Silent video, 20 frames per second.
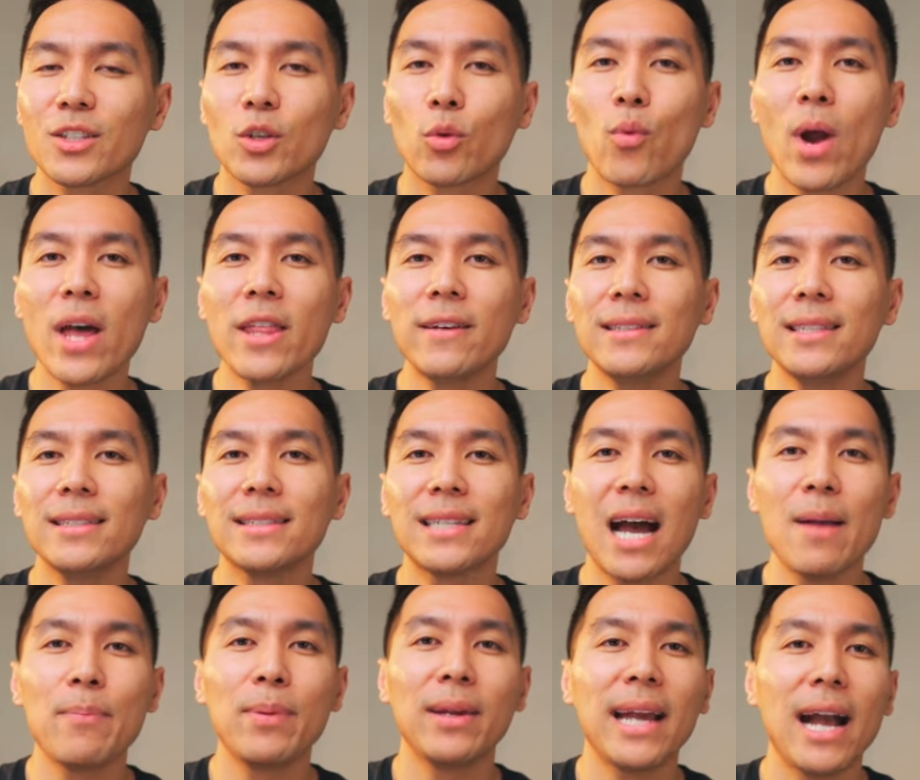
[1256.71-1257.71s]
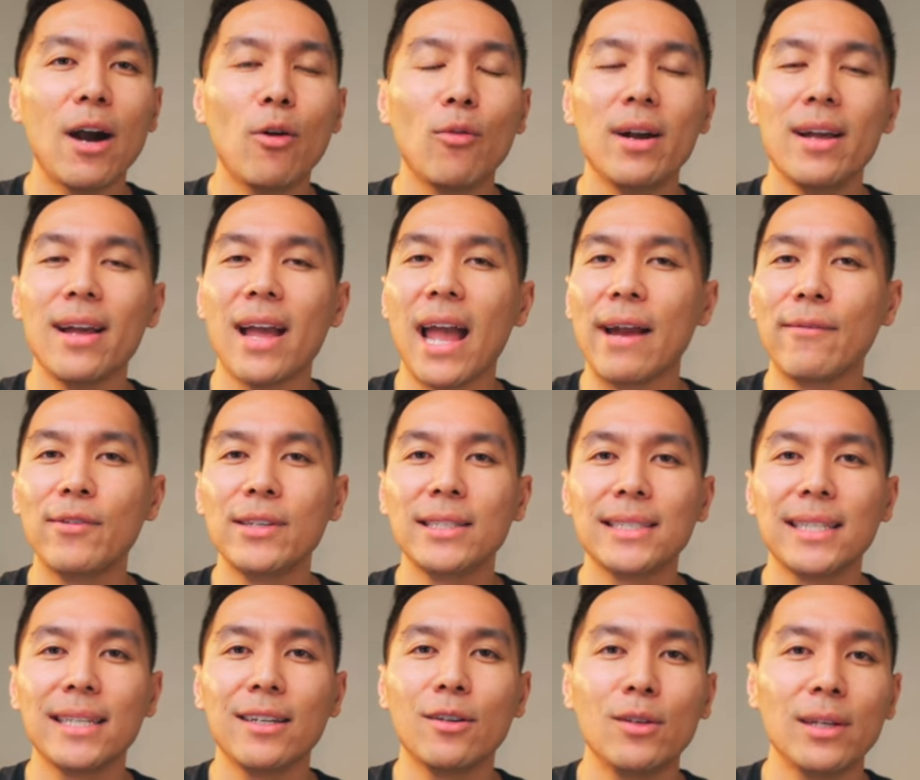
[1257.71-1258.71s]
So rather than typing out every
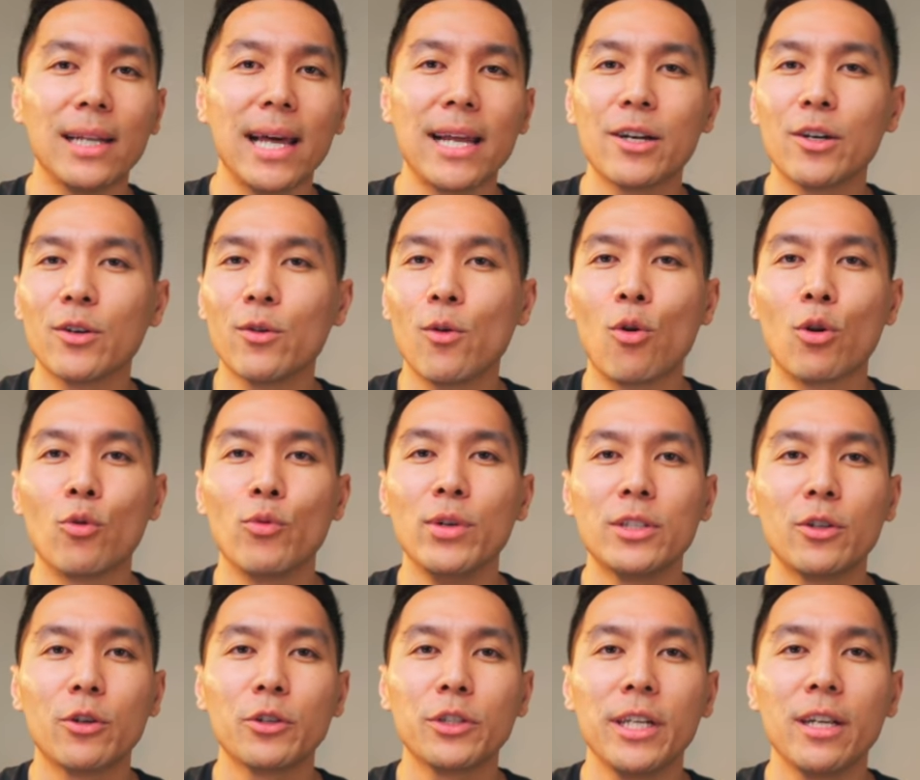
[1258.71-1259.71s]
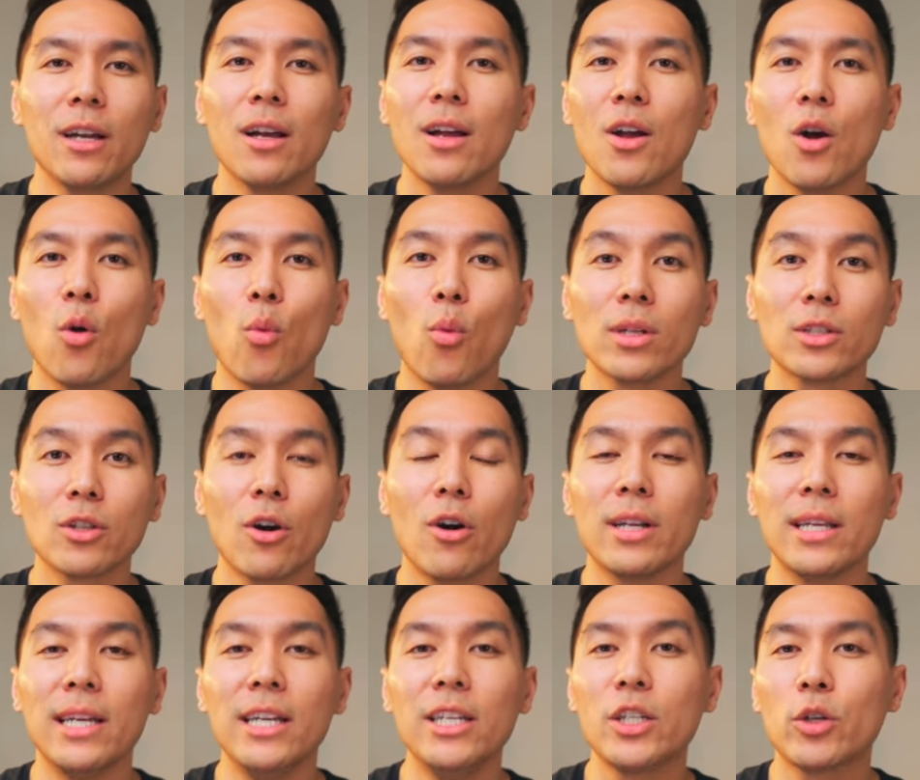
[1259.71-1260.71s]
single letter or researching what's
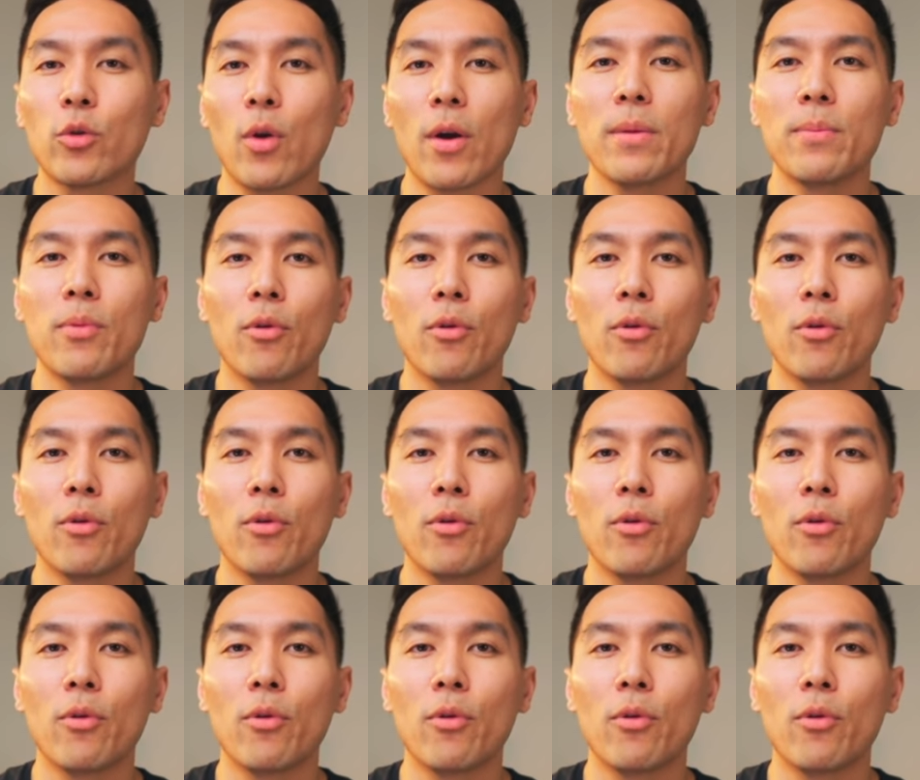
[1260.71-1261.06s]
on each credit